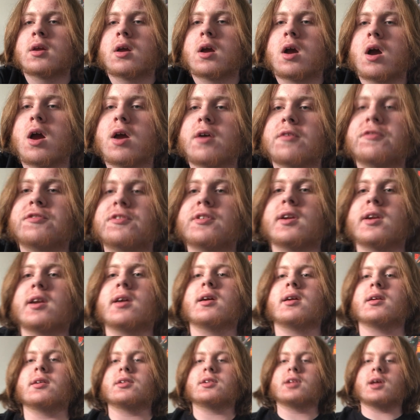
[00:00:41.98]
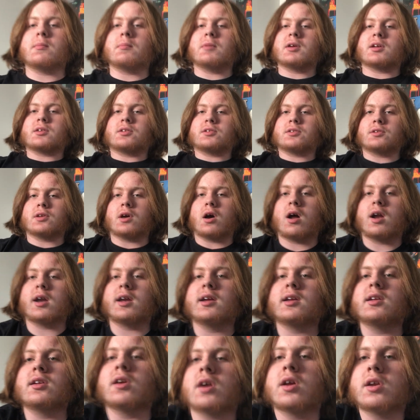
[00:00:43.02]
I have some
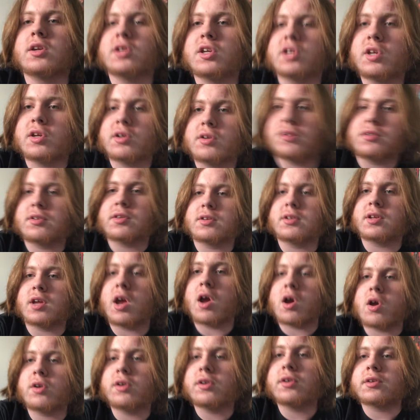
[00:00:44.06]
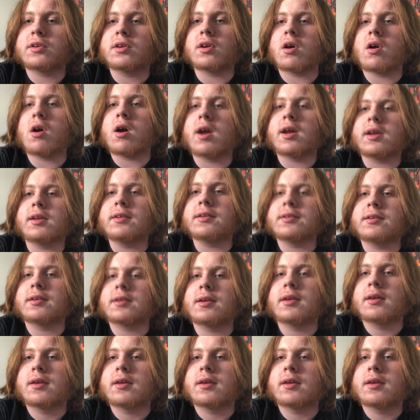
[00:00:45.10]
exciting news to tell you guys.